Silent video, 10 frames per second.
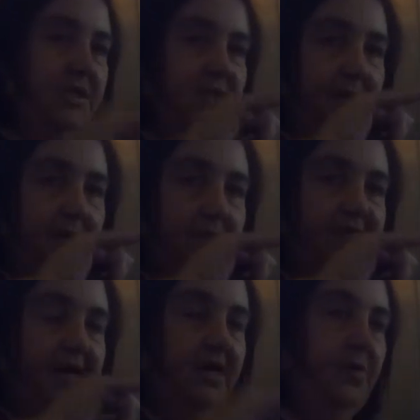What's the bet he was
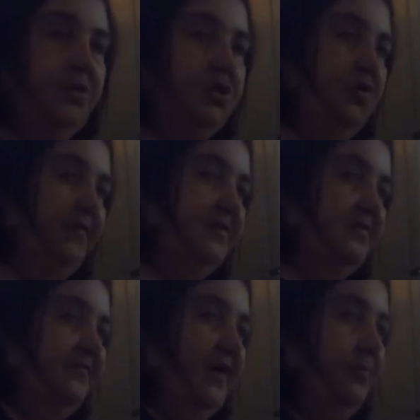fucking going chuff? He's
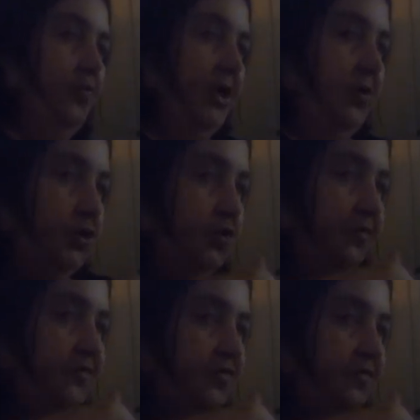a frat boy going
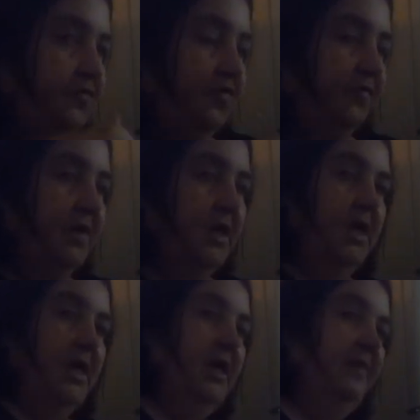chuff.
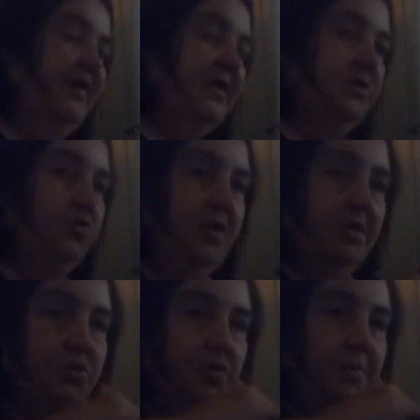And a fucking
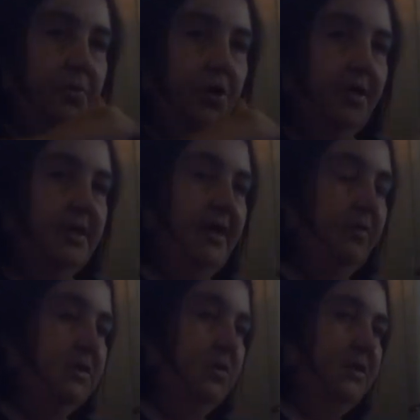Zuckerberg and
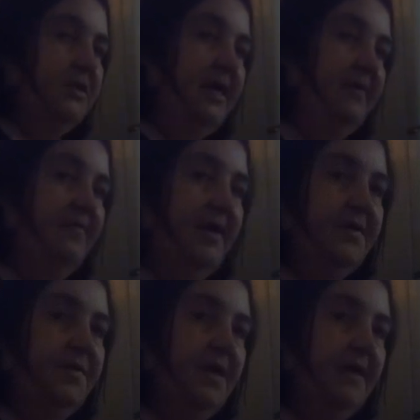that was doing the same
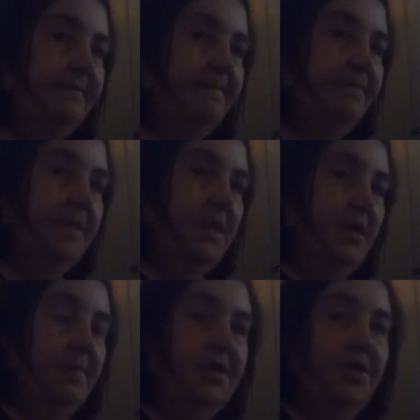fucking thing. I
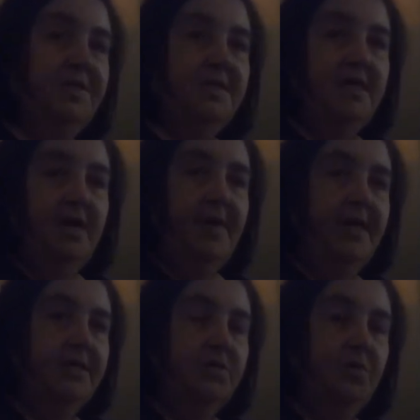mean, Canute's the same
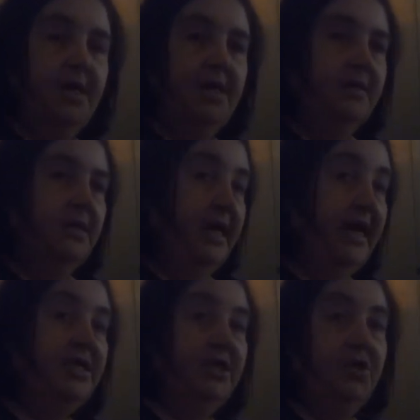age as Zucker.
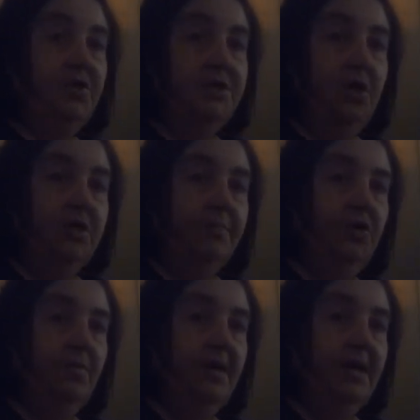Actually, Canute's older, but
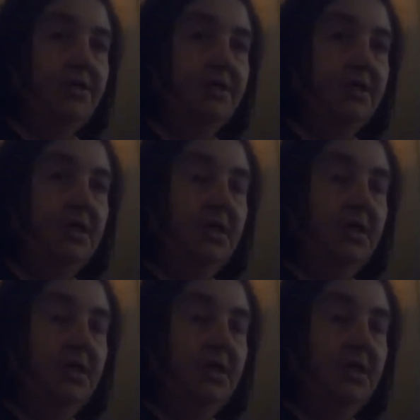not much.